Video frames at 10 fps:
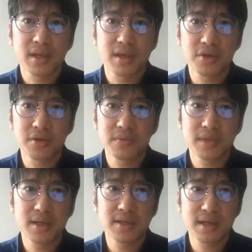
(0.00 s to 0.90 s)
So
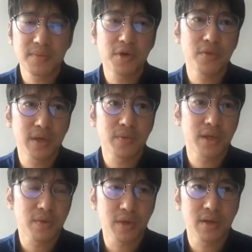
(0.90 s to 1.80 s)
in Singapore,
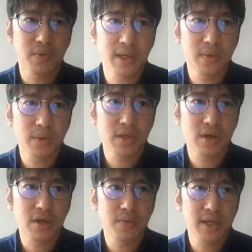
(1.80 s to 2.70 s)
we
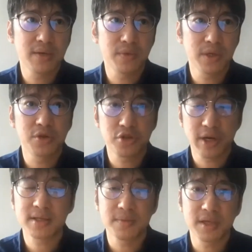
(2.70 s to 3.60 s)
thought whether we could
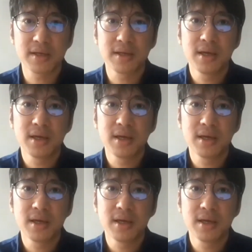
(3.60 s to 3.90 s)
try something.